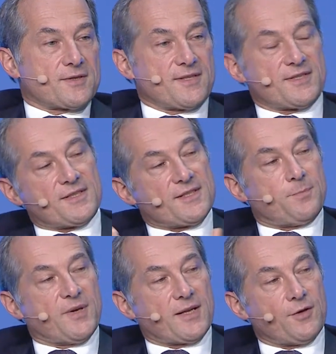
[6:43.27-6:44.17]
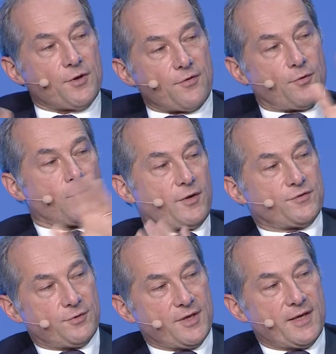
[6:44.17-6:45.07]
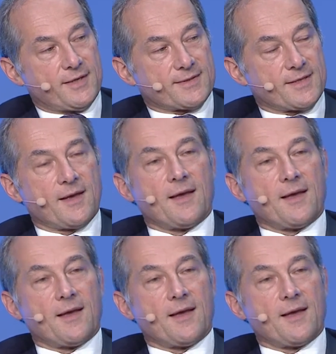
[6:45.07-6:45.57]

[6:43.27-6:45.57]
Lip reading: this is typically another way of doing it.